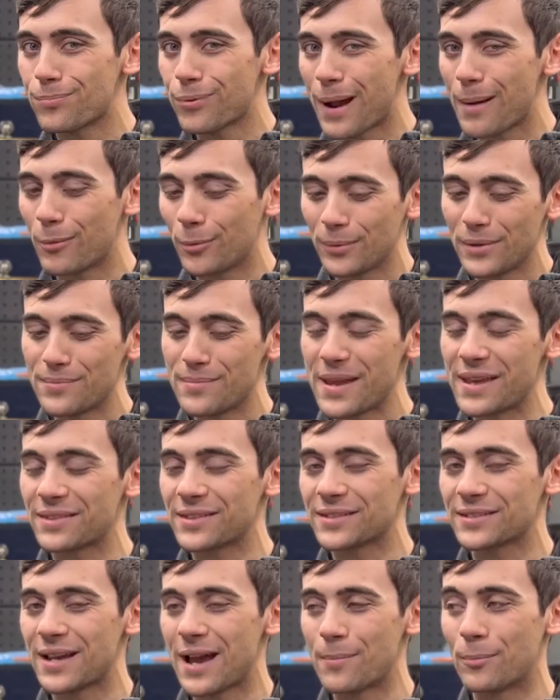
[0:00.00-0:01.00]
probably make
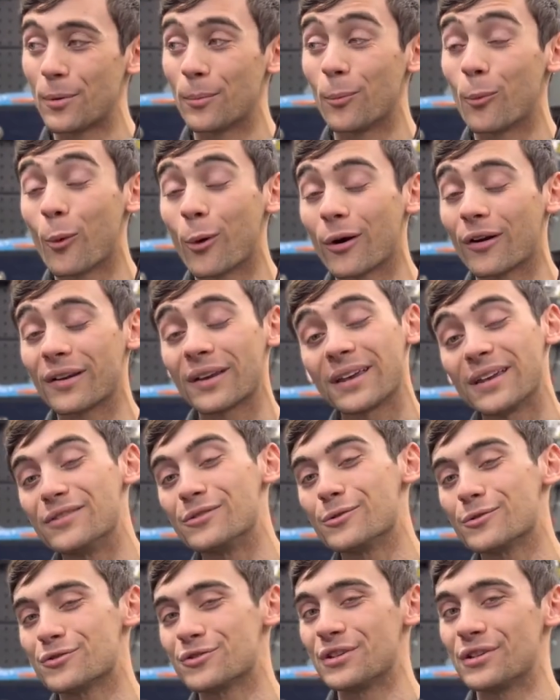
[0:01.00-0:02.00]
this hop-up work
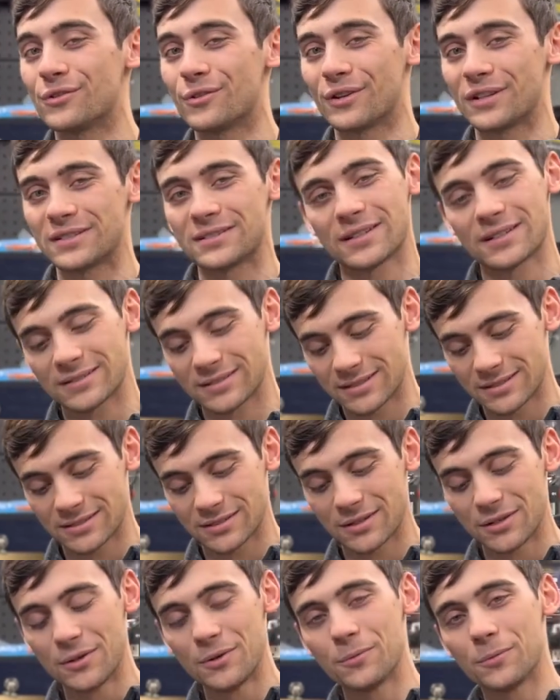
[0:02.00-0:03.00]
in those
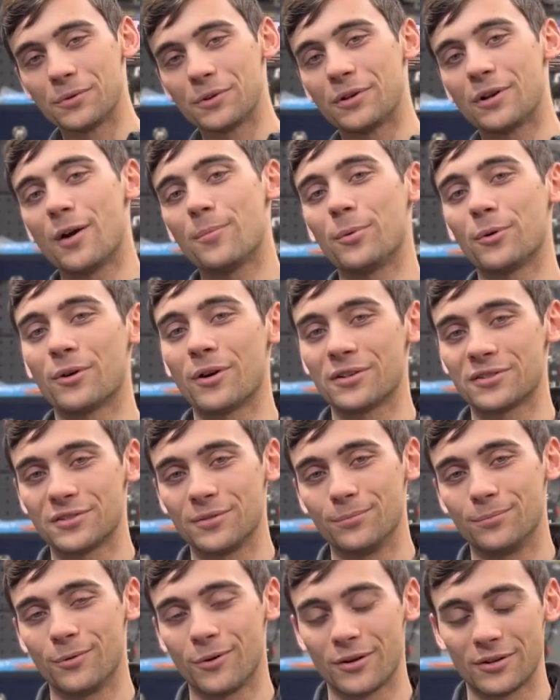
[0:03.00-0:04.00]
G36s with a couple
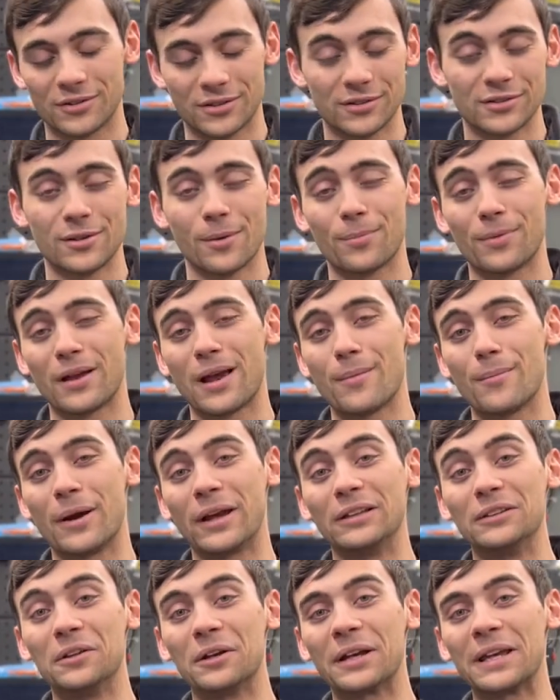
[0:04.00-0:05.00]
custom parts. It's something I
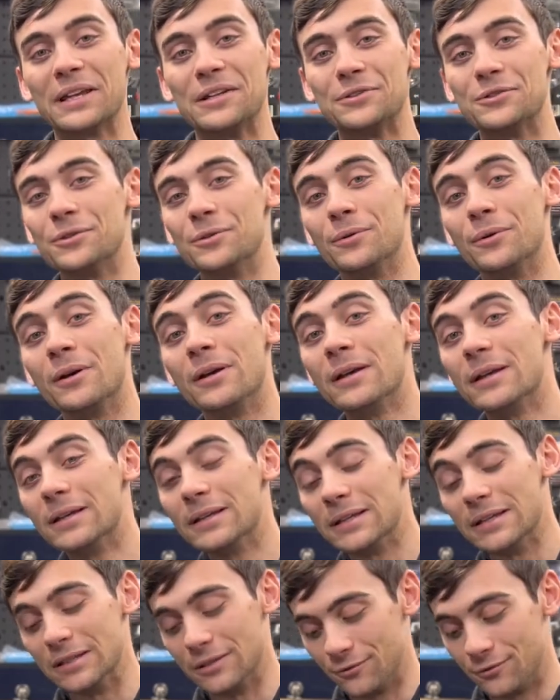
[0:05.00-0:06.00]
might look into
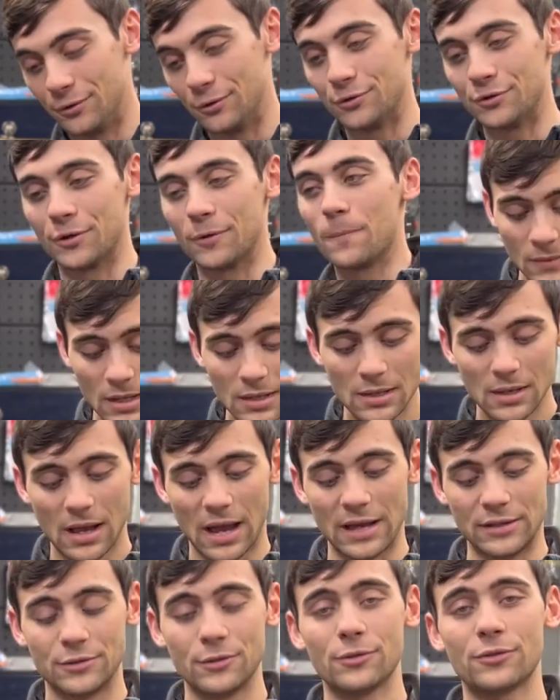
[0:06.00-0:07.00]
in the future.
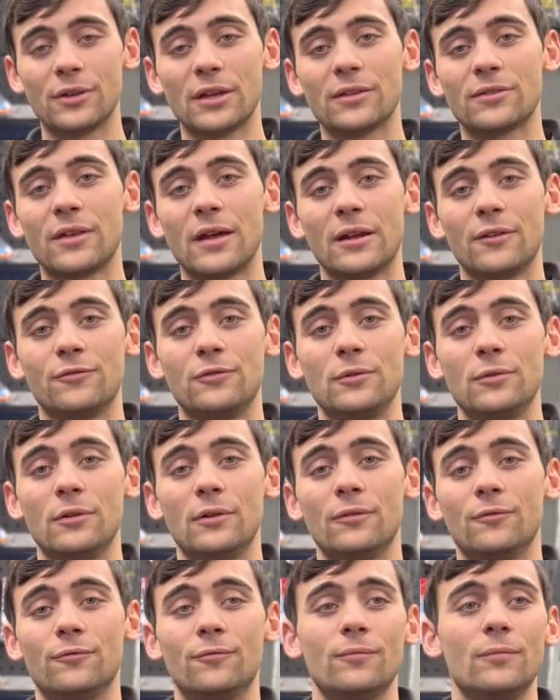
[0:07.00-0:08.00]
I do think that
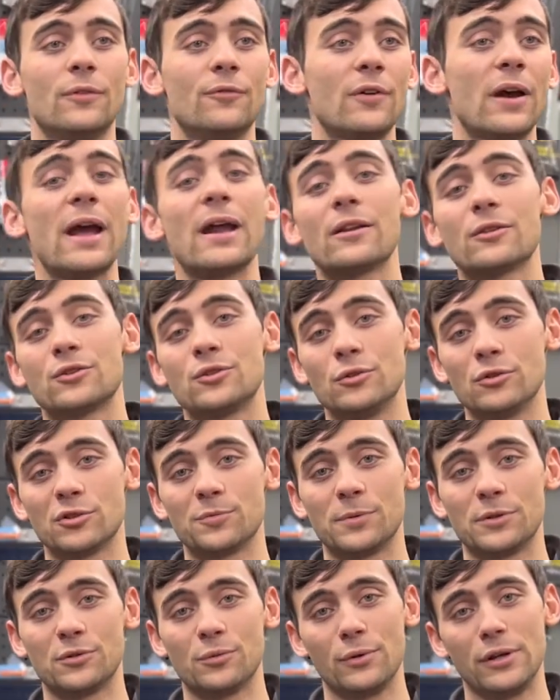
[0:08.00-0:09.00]
if I had to choose
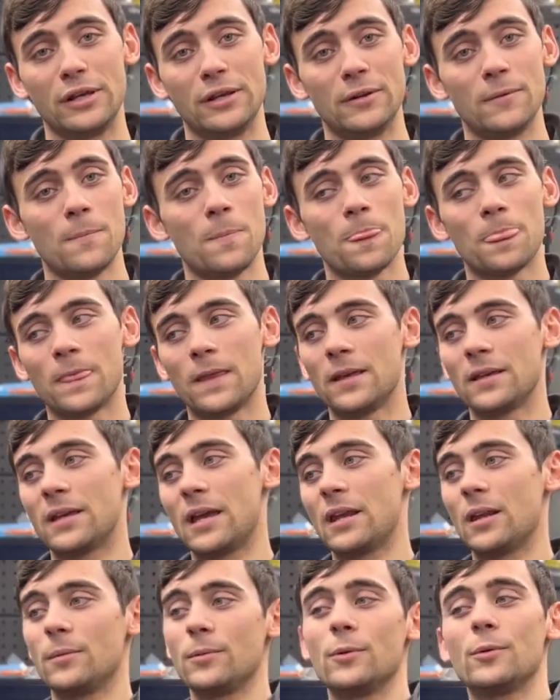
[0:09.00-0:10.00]
between
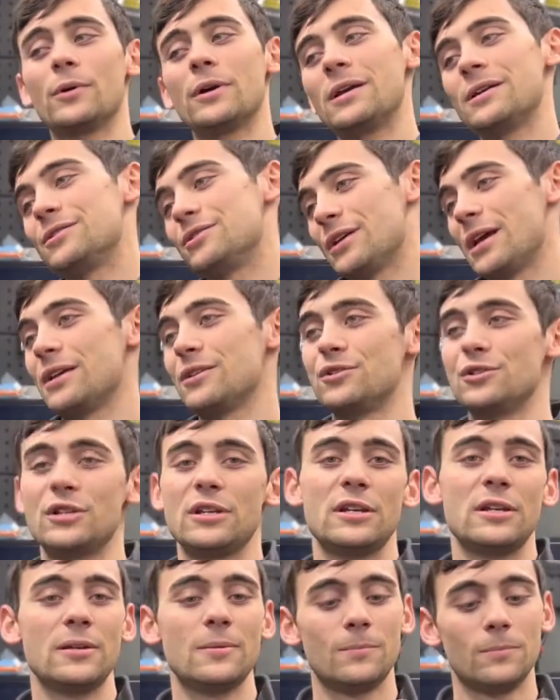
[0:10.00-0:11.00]
KWA,
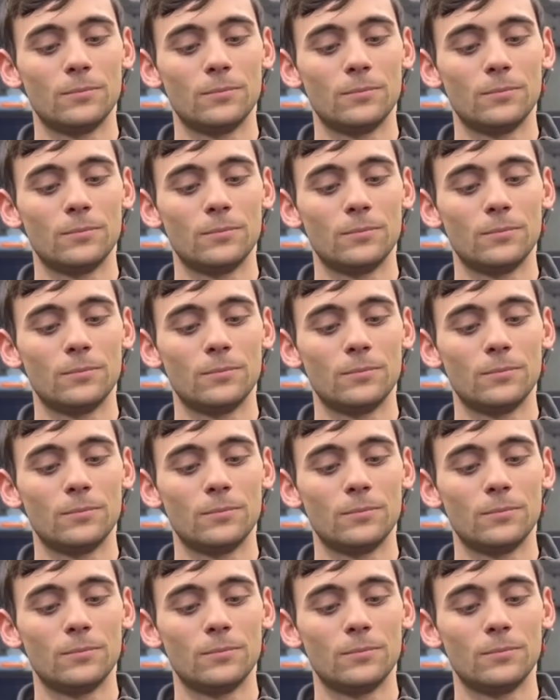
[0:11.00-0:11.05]
JG,